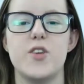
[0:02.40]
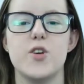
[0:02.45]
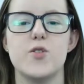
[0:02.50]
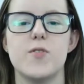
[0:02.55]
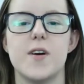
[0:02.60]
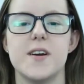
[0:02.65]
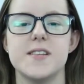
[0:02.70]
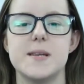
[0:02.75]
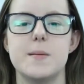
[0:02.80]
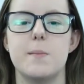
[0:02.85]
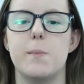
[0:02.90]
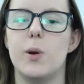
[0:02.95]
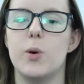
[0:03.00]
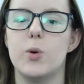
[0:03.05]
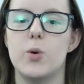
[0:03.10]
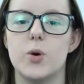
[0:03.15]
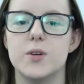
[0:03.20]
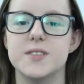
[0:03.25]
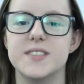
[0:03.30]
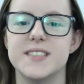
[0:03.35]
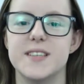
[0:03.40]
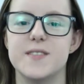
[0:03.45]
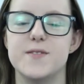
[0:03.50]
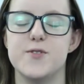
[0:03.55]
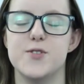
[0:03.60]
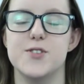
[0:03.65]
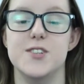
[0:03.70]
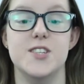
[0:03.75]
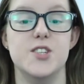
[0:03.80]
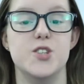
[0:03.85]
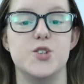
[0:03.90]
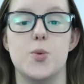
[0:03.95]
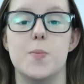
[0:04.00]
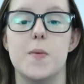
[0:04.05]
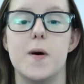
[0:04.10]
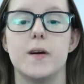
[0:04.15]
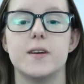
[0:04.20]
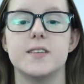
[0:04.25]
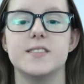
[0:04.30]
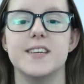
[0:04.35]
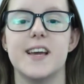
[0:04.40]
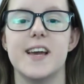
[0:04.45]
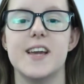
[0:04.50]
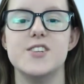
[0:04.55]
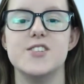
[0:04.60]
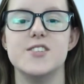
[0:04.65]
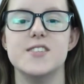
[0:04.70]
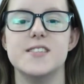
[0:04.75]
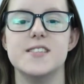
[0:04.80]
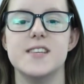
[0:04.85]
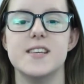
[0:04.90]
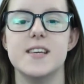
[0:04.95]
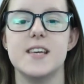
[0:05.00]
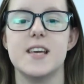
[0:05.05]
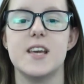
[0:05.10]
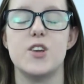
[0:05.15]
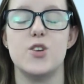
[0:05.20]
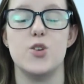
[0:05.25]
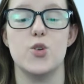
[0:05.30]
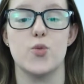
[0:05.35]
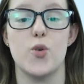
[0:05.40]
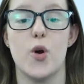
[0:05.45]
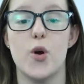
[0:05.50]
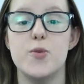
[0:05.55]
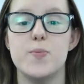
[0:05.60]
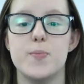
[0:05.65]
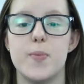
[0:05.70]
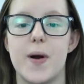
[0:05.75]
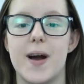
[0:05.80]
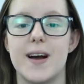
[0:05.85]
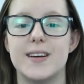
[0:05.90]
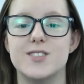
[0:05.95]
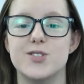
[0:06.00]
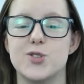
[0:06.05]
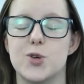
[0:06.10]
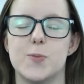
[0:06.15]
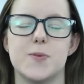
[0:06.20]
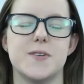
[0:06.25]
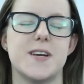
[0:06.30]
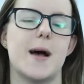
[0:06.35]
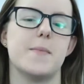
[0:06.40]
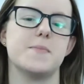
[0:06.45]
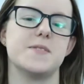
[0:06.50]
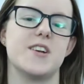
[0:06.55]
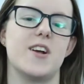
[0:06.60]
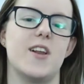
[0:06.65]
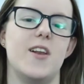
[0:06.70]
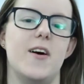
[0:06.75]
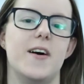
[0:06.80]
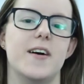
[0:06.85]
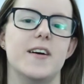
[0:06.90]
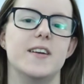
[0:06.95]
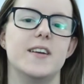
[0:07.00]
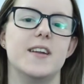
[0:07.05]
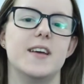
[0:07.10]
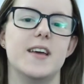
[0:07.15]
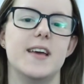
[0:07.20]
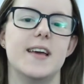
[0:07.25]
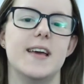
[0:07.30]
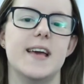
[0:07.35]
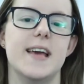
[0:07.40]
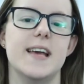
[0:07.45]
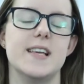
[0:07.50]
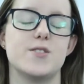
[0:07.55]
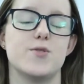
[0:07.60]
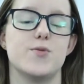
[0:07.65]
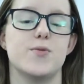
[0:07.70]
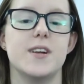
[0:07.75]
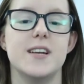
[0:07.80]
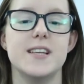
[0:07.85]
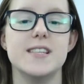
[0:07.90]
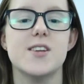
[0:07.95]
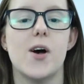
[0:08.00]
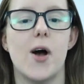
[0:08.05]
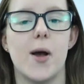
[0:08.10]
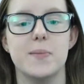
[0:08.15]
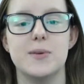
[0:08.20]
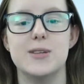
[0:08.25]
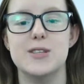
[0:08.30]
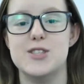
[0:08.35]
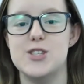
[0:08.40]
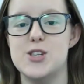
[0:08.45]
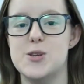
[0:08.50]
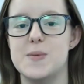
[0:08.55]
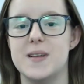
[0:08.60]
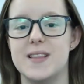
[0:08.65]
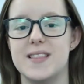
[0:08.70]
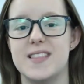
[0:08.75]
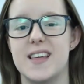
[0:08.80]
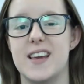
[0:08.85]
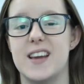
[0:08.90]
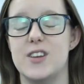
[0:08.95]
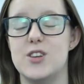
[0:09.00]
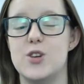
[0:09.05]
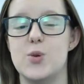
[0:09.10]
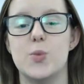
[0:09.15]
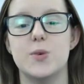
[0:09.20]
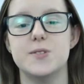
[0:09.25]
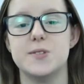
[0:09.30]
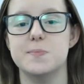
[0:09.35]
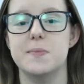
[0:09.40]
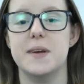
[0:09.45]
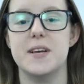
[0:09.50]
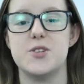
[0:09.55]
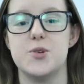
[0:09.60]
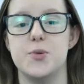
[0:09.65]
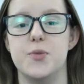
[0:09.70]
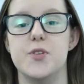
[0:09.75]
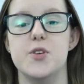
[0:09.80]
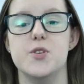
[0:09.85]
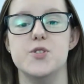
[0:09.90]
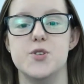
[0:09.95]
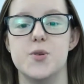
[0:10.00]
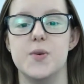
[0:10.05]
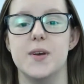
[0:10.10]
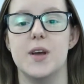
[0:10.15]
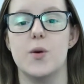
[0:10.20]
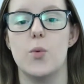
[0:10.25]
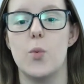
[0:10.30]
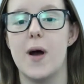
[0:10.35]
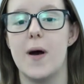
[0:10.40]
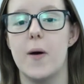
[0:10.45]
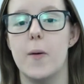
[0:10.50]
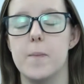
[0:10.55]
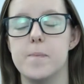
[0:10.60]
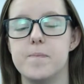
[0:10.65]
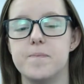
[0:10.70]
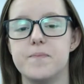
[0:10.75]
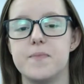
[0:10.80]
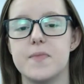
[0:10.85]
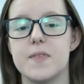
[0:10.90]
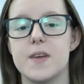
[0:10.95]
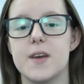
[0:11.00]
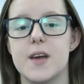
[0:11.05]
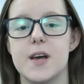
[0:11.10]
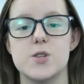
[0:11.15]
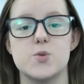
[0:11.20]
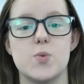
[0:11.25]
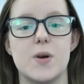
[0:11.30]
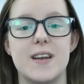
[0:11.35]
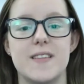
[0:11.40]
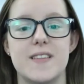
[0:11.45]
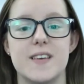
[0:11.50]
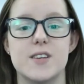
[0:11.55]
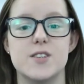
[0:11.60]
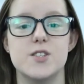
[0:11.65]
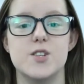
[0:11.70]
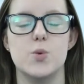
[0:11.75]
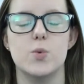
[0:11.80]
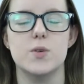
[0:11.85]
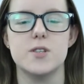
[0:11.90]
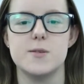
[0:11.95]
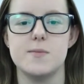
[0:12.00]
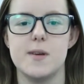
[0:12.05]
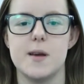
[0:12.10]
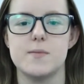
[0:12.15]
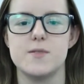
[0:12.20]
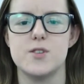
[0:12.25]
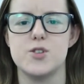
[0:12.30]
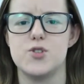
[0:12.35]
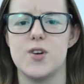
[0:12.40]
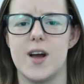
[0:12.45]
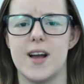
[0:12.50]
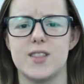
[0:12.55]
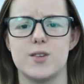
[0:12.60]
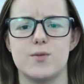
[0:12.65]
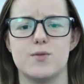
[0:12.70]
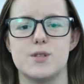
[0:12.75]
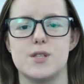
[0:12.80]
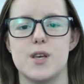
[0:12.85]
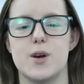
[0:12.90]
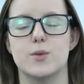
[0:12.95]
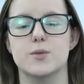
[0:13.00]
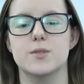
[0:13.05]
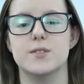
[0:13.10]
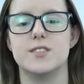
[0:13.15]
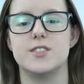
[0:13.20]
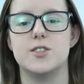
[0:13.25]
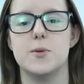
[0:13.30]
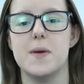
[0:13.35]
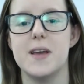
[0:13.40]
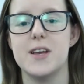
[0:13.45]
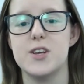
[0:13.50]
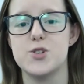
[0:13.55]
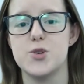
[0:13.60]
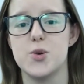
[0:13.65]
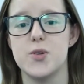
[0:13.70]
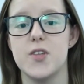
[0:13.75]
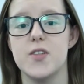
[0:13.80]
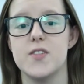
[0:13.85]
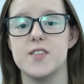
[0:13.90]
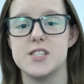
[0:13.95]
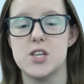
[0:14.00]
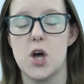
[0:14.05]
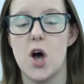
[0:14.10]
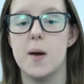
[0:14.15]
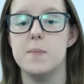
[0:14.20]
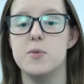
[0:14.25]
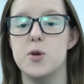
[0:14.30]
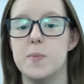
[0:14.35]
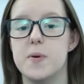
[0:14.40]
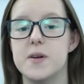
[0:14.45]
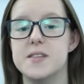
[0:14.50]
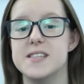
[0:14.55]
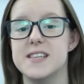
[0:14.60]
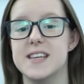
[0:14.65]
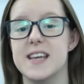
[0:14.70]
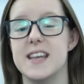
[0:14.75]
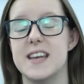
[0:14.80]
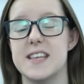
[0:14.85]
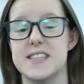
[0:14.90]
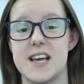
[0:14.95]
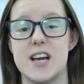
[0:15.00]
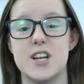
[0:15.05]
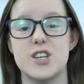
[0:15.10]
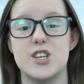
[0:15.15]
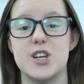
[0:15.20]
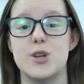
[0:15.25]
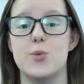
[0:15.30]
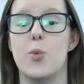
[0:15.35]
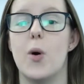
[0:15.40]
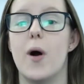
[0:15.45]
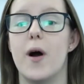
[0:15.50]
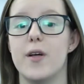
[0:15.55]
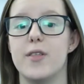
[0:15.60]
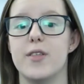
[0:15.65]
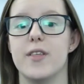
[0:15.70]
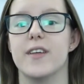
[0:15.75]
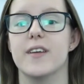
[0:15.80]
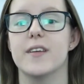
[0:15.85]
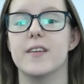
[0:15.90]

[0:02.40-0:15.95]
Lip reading: you're writing blog content for a digital marketing agency, your own brand, or perhaps a client, it's a really time-consuming thing and you want to make sure that you're doing it well. As well as this, you want to be able to track the results to make sure that the time you're putting in is actually worth it.